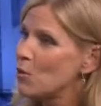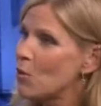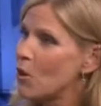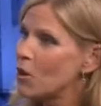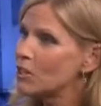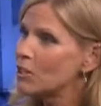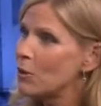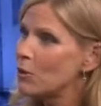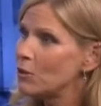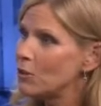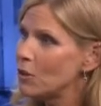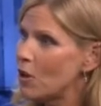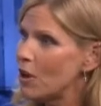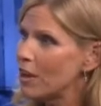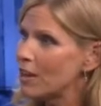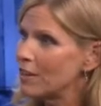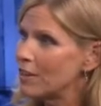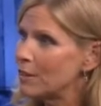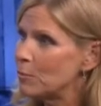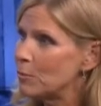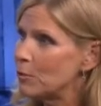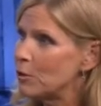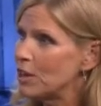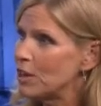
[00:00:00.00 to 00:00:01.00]
You also talk
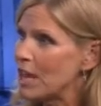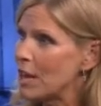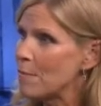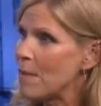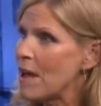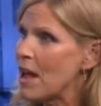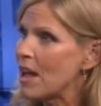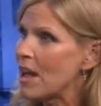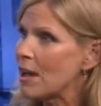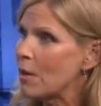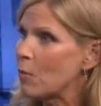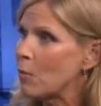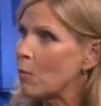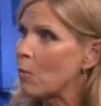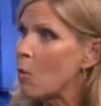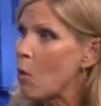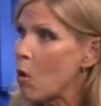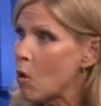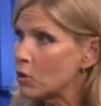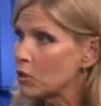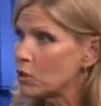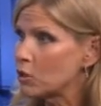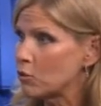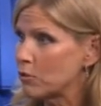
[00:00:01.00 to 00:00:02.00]
in the book about
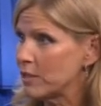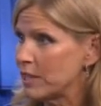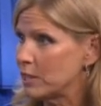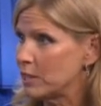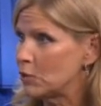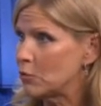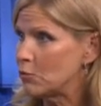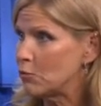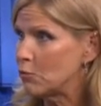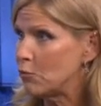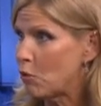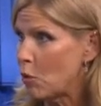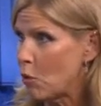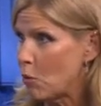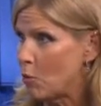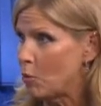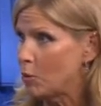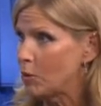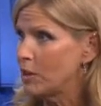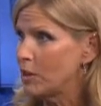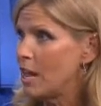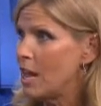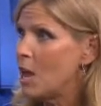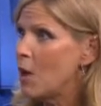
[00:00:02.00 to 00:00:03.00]
Wall Street's
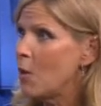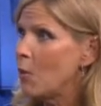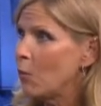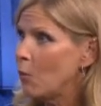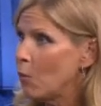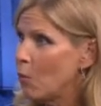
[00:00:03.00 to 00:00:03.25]
role.